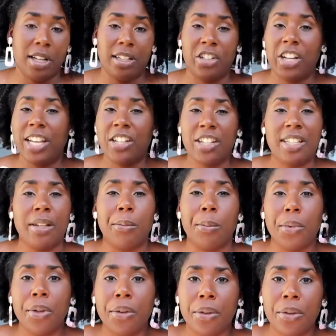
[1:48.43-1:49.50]
changes in
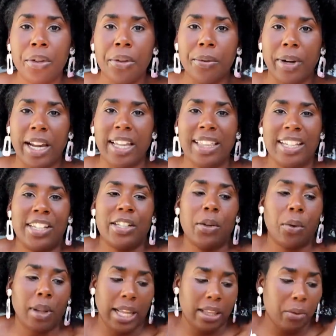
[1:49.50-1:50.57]
mood, right? They just
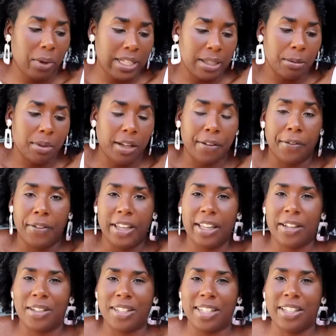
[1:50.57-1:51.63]
don't like the way something
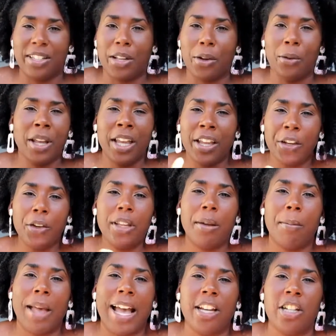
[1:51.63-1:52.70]
feels. And so you can
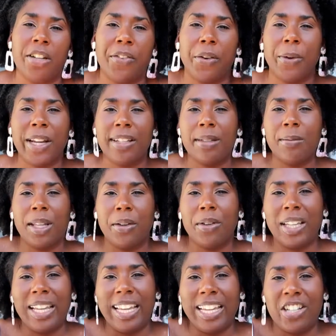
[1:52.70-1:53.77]
imagine if you're wearing something
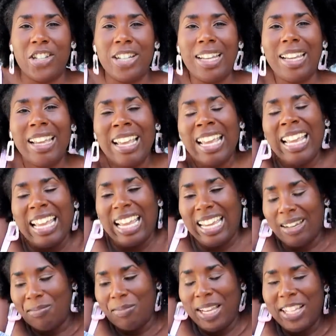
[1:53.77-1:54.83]
really itchy,
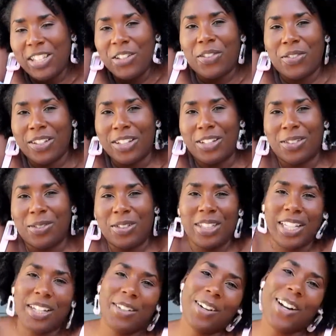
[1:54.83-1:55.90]
it makes you feel
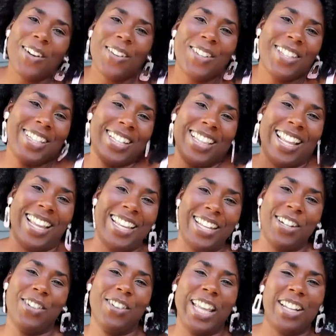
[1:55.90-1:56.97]
really gross and like
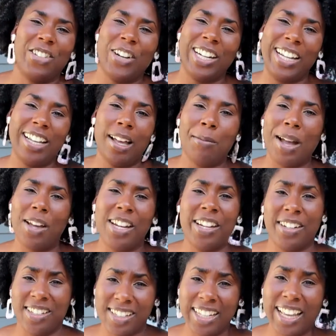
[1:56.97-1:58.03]
you're like trying to come out of your
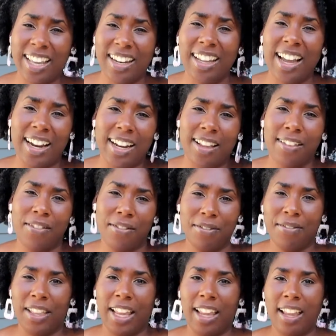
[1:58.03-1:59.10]
skin kind of
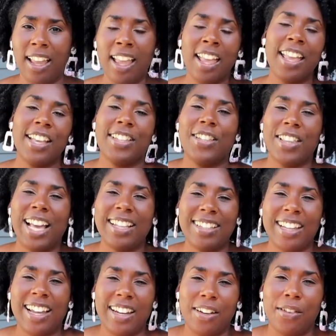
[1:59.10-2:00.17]
thing. So that's
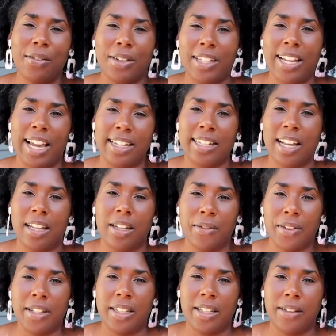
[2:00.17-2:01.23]
kind of what tactile
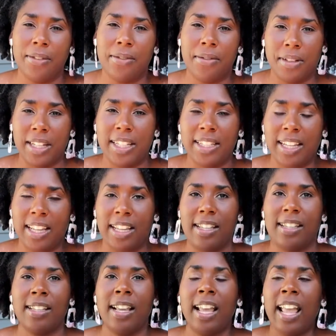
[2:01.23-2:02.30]
defensiveness
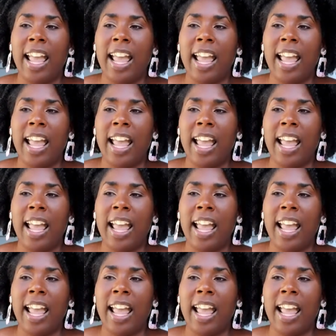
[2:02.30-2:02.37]
is.